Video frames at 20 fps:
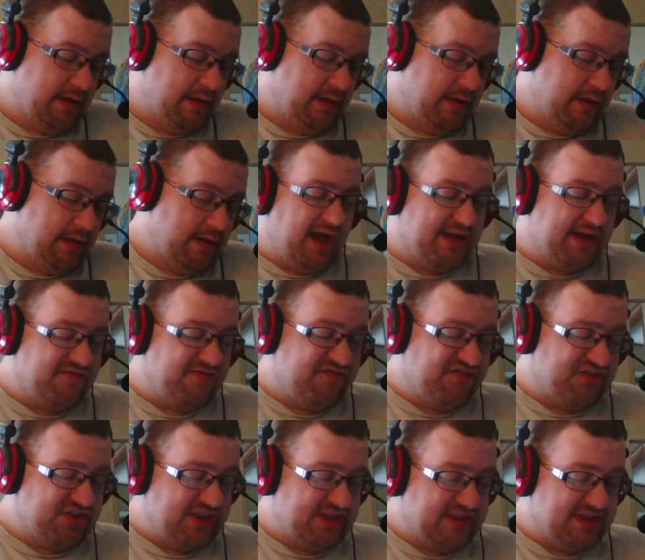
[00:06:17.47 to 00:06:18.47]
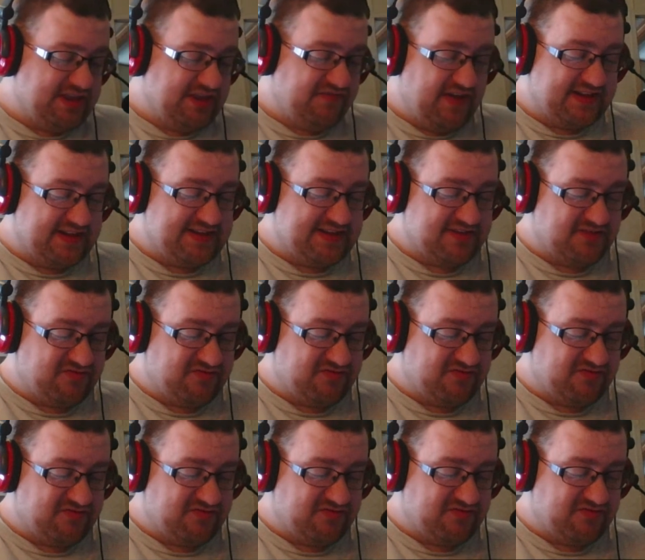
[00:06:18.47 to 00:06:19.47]
on for the defensive
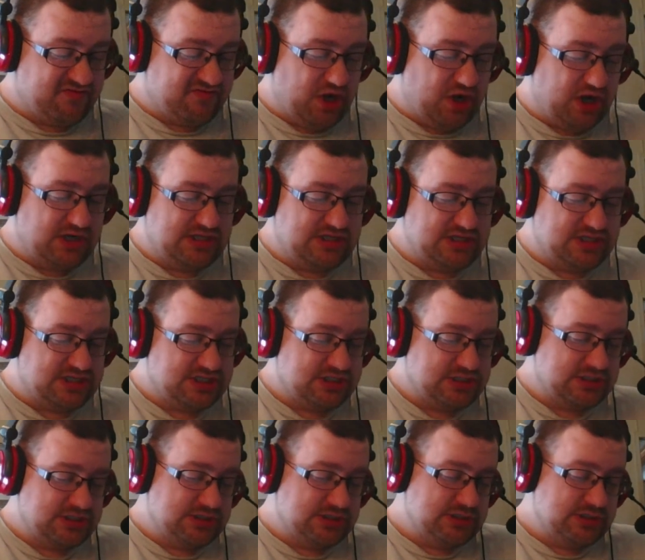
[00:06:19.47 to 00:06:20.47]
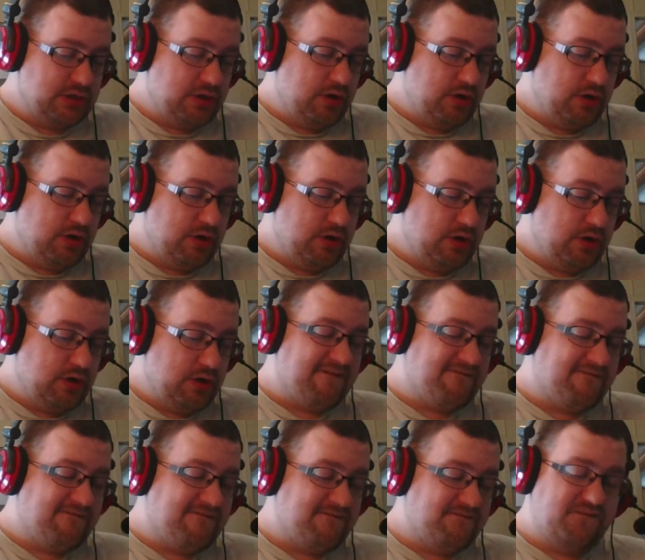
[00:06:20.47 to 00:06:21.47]
combo cards, we have
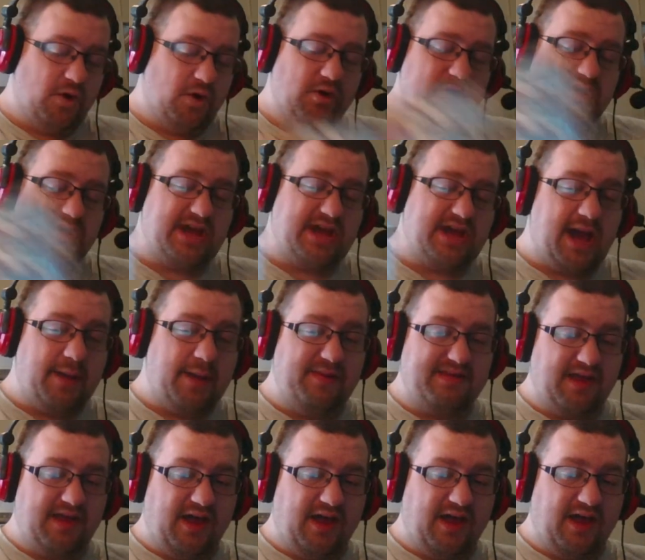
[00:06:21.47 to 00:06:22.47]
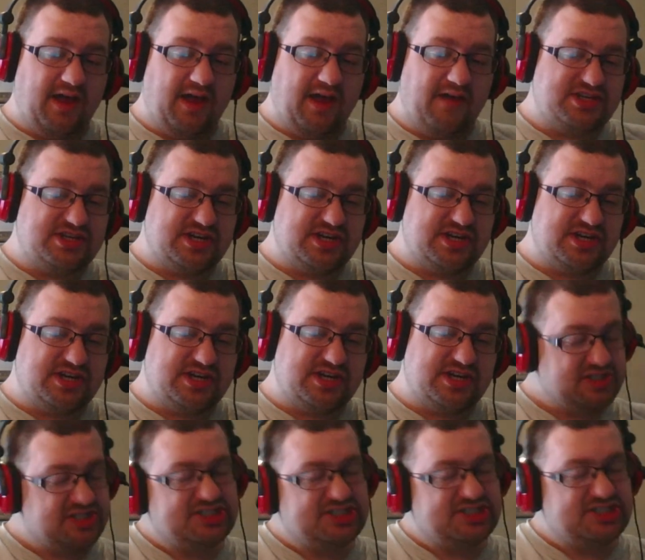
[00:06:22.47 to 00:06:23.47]
4 copies of Ultimate Judgment
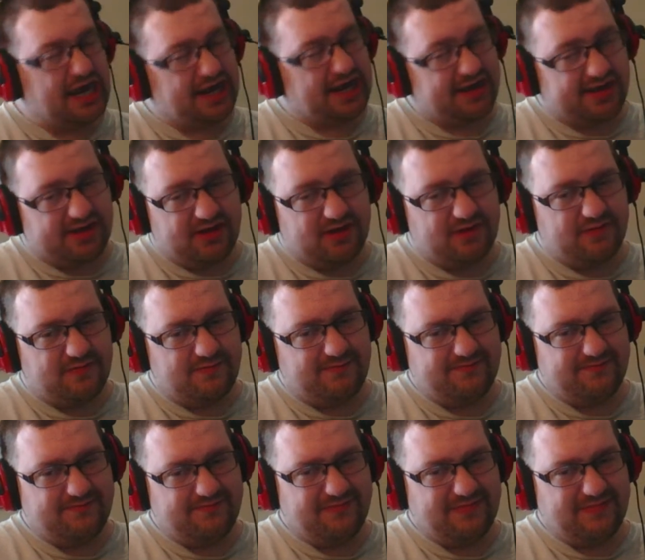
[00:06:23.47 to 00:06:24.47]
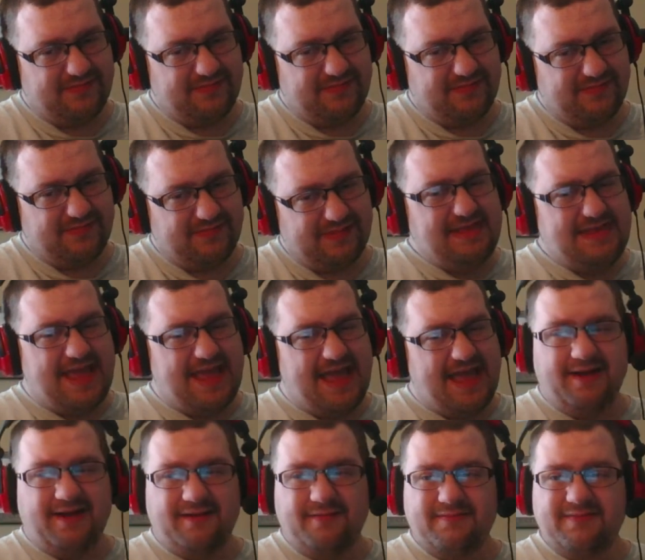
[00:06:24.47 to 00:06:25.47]
Jocko. Now,
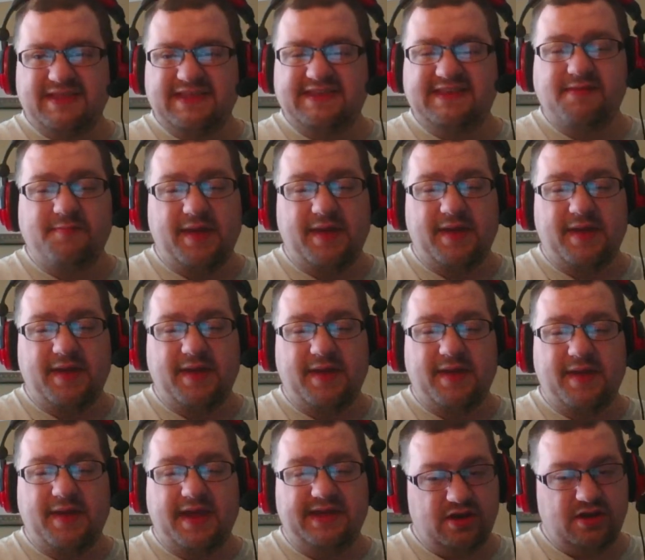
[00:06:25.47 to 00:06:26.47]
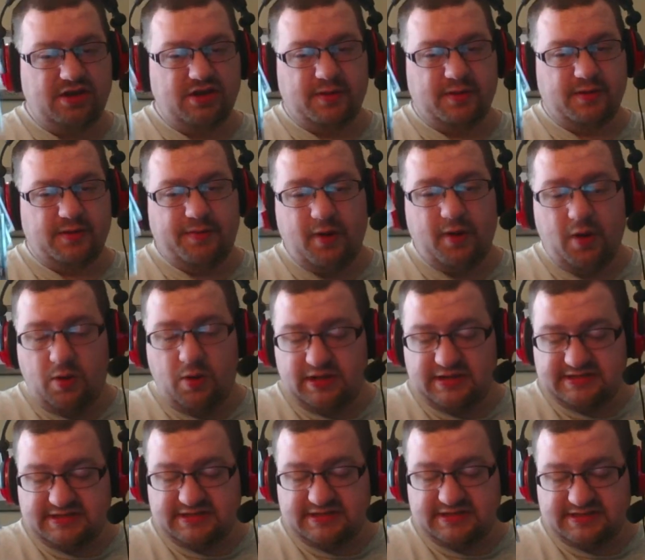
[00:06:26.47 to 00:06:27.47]
this is mainly for your opponent's
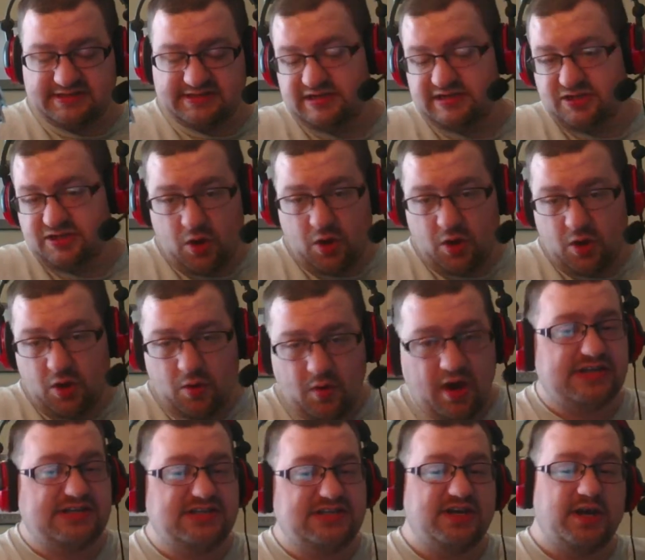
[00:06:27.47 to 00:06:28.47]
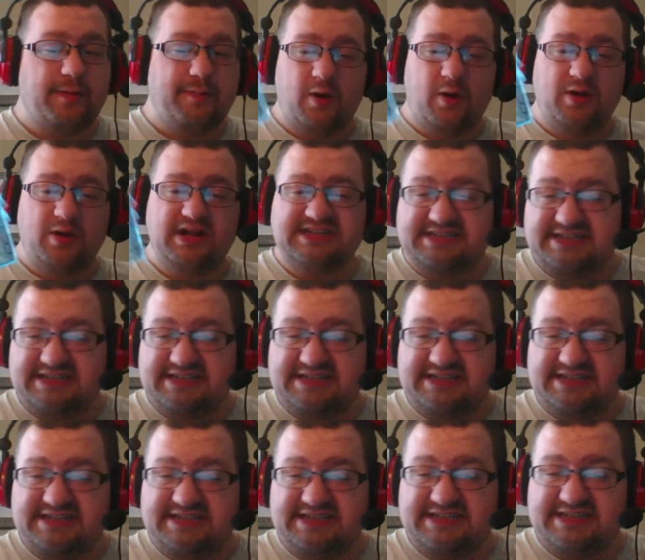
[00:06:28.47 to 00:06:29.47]
Gohans, your opponent's
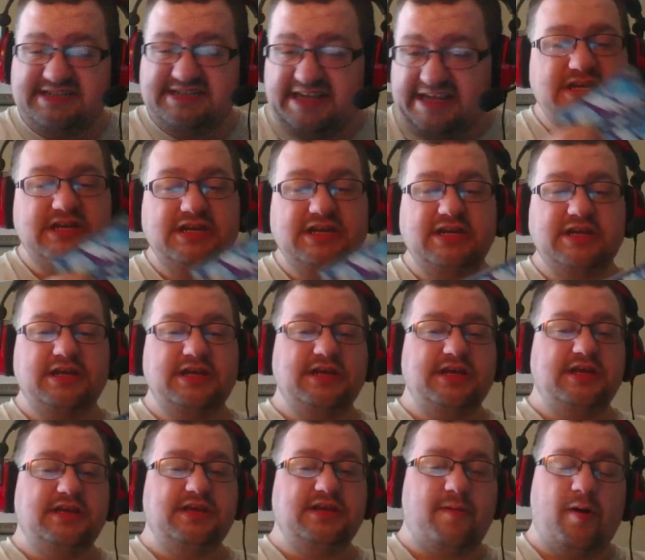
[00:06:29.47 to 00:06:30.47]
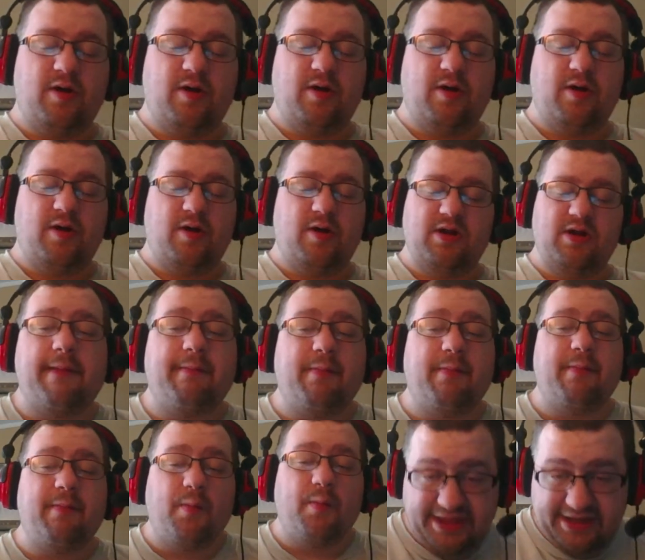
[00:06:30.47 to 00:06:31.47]
Tiens, your opponent's combo
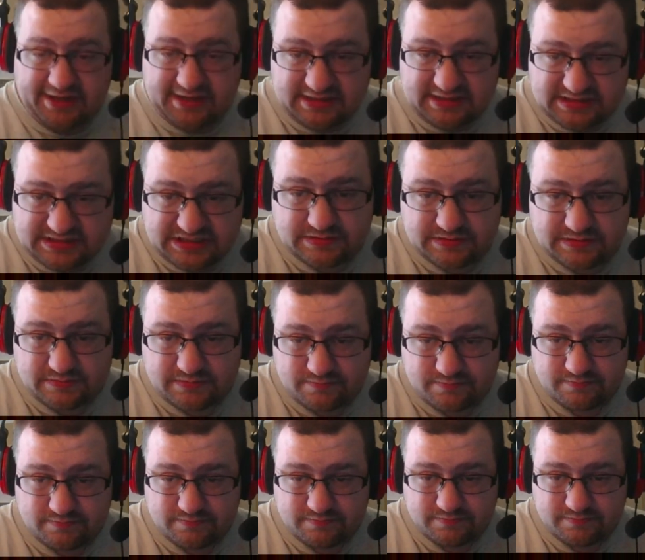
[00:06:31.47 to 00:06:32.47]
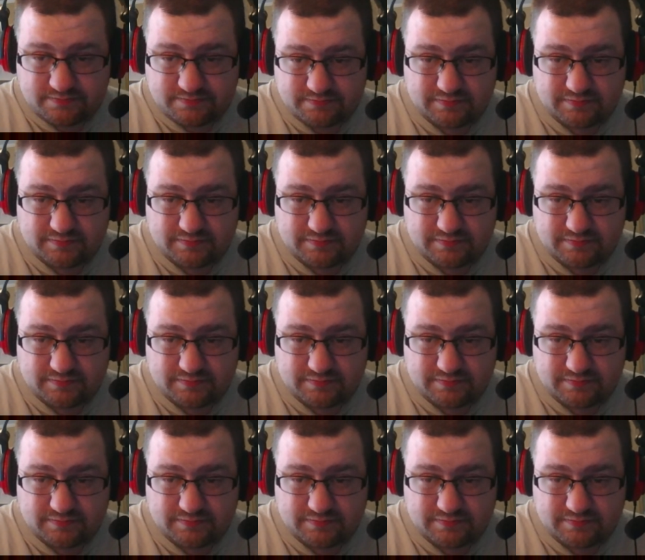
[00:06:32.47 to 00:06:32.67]
players. Pretty much.